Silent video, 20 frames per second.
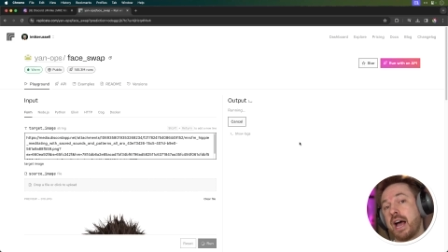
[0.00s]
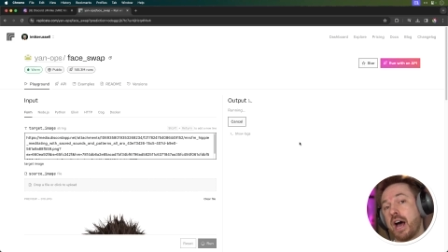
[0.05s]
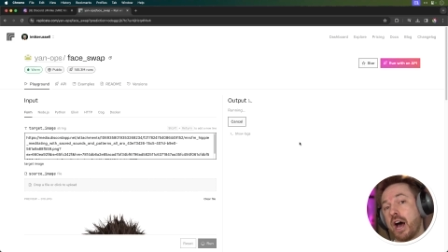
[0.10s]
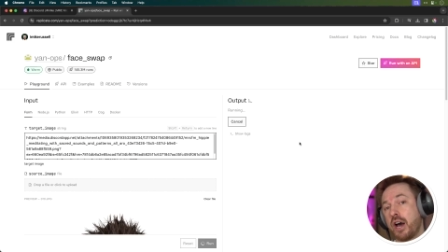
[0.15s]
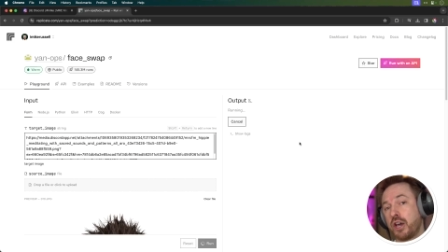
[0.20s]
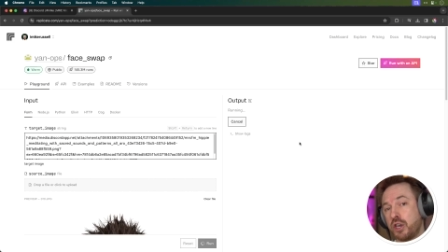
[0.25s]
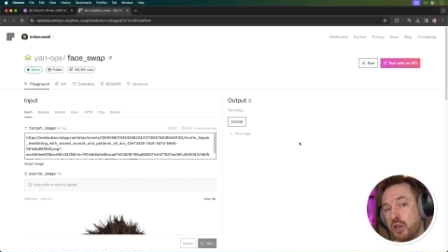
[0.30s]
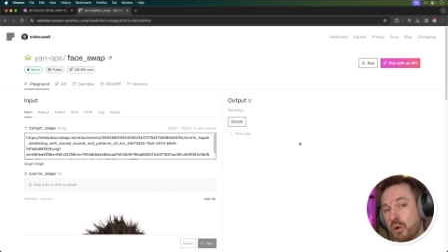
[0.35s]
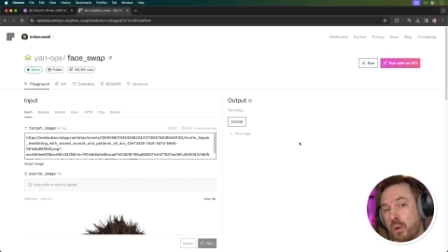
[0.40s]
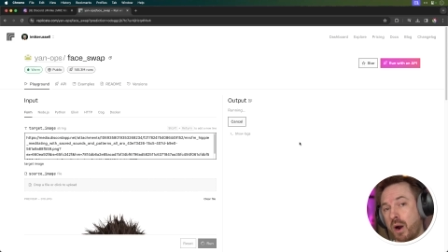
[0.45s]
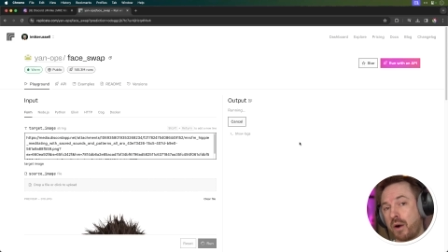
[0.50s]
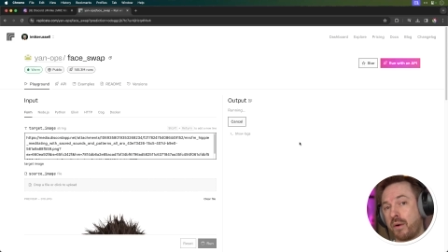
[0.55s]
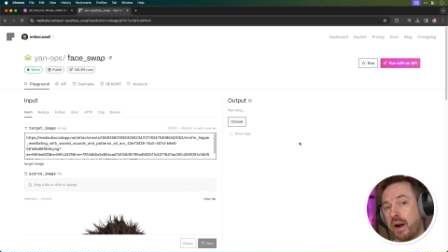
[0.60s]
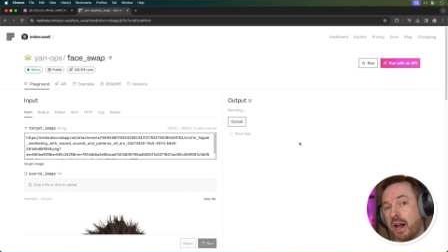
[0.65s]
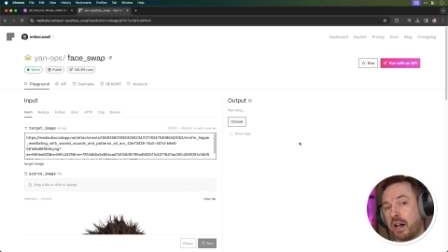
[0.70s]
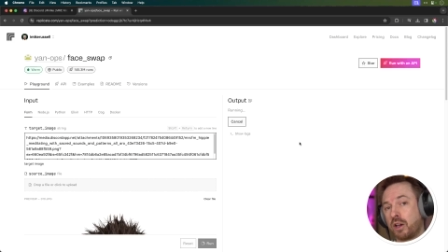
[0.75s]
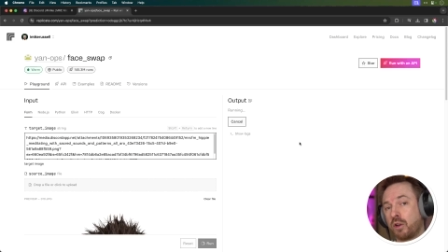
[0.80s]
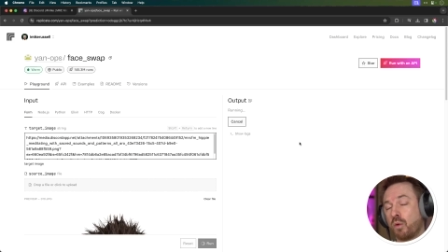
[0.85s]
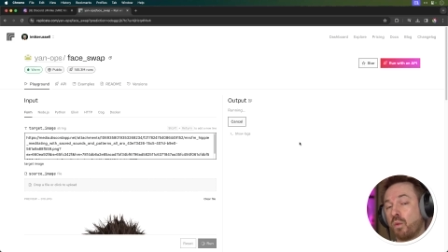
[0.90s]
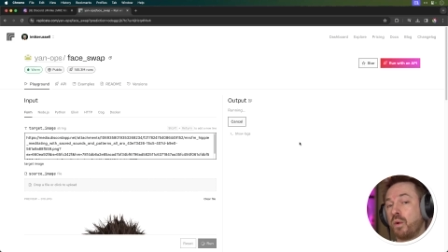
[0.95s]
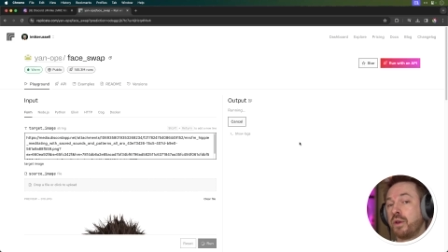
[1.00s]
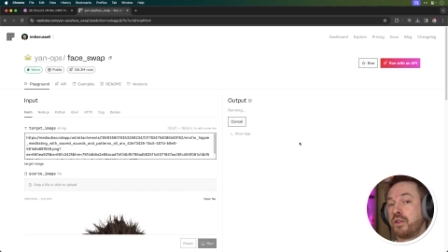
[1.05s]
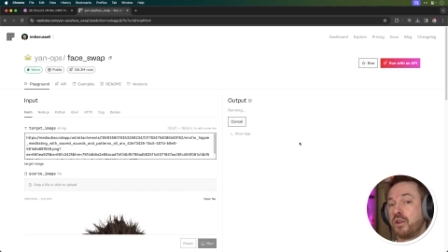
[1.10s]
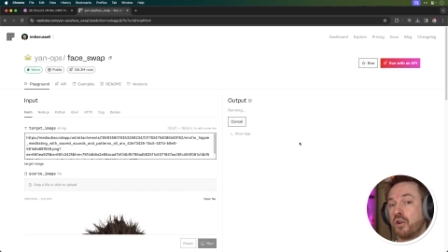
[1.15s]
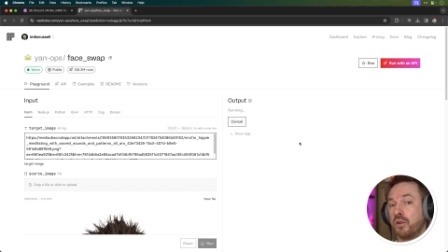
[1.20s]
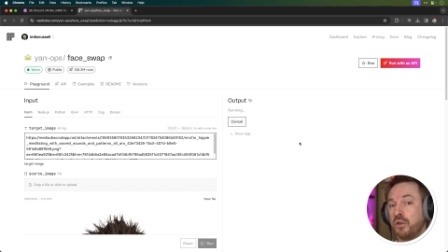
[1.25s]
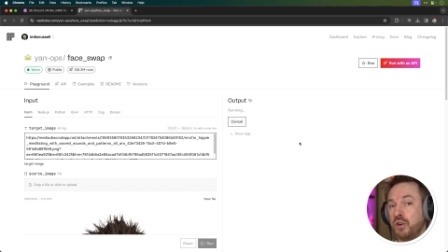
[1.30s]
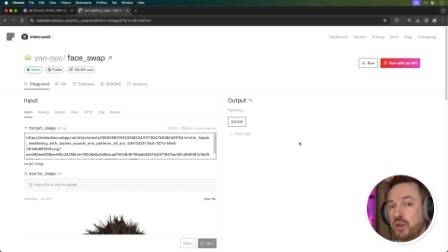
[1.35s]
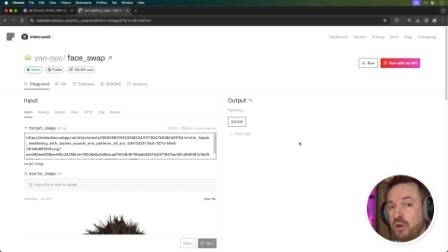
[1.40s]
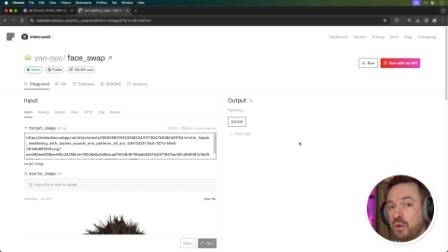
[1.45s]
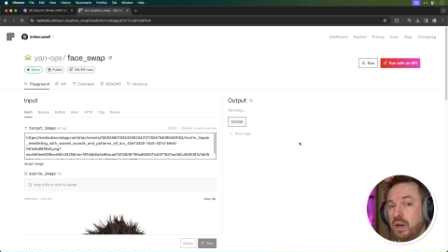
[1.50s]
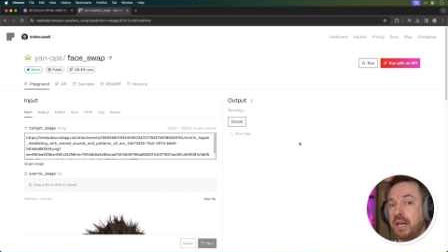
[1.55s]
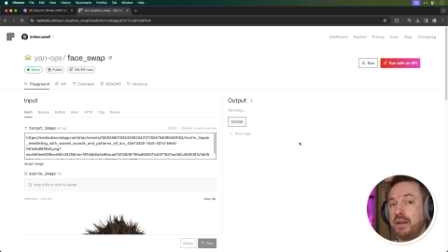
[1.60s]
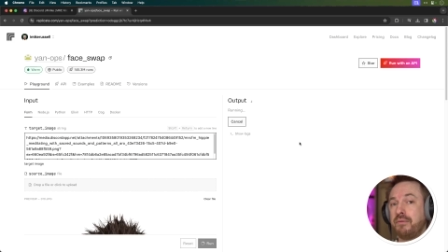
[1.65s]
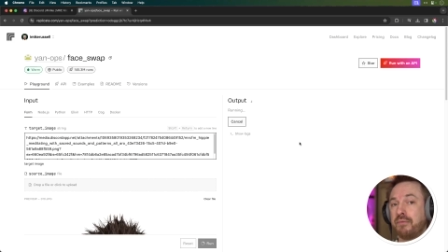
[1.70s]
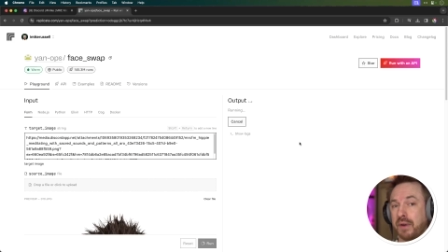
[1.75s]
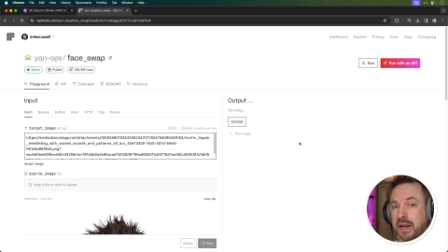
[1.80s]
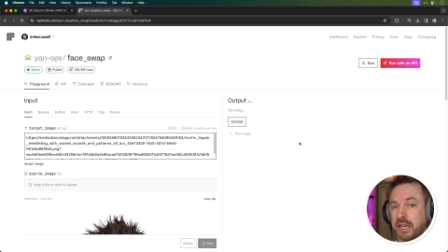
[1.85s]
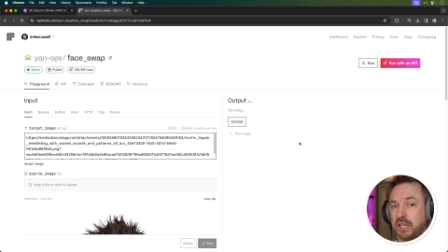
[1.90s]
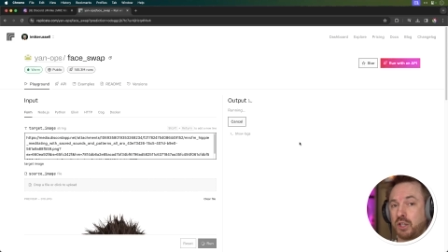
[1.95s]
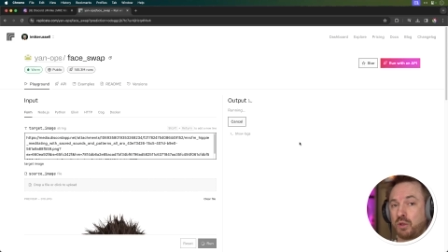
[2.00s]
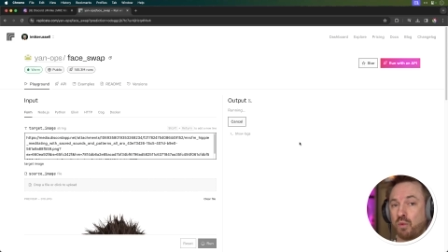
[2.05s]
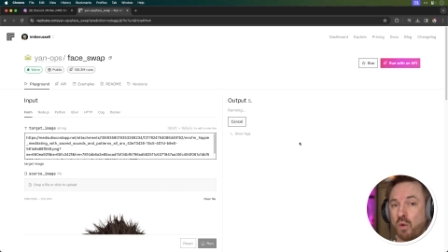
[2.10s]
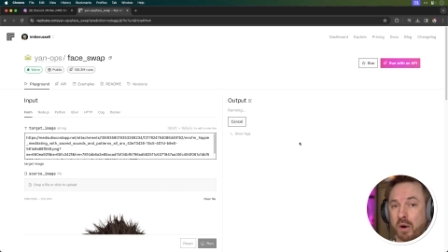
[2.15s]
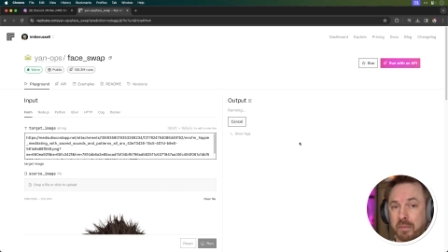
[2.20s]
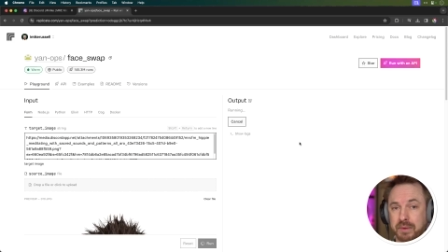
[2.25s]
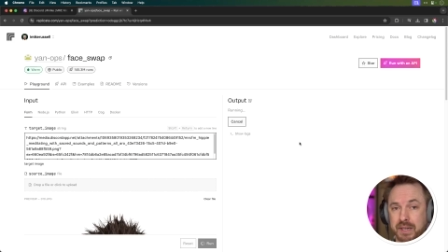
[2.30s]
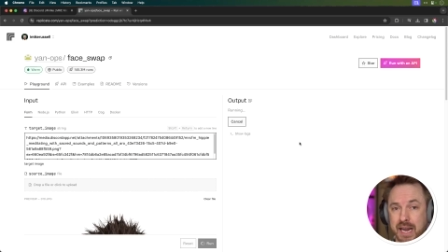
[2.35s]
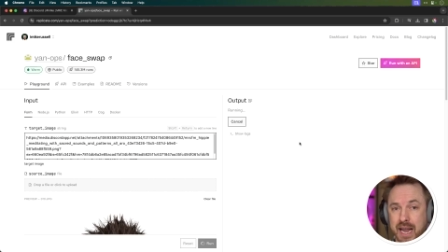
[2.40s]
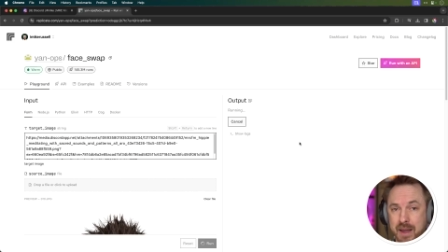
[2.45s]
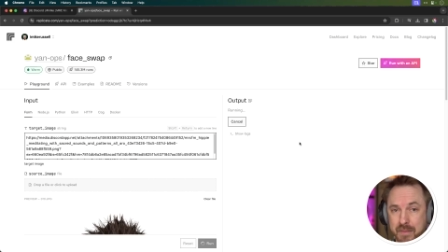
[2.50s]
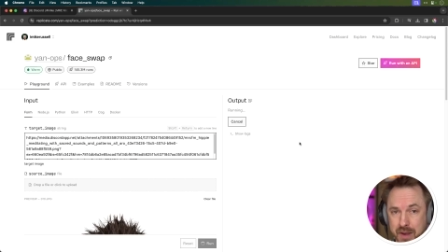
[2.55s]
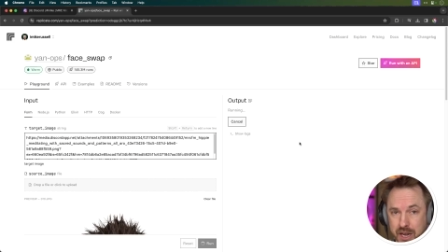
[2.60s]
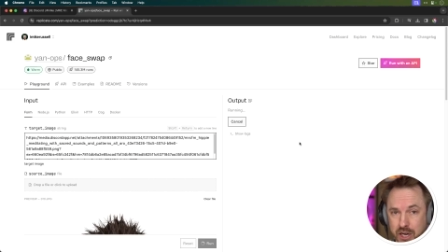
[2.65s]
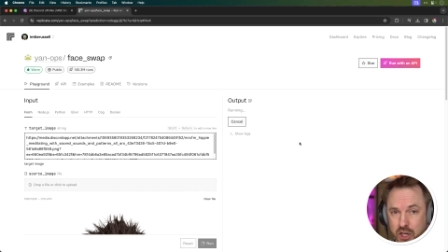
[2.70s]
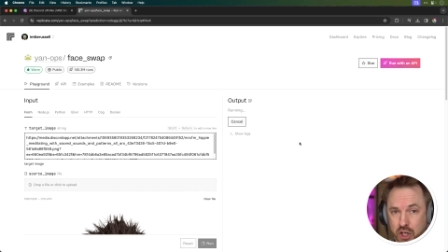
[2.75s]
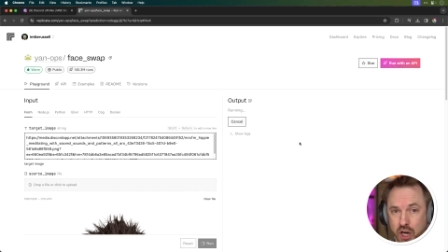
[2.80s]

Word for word: a URL with your newly face swapped image.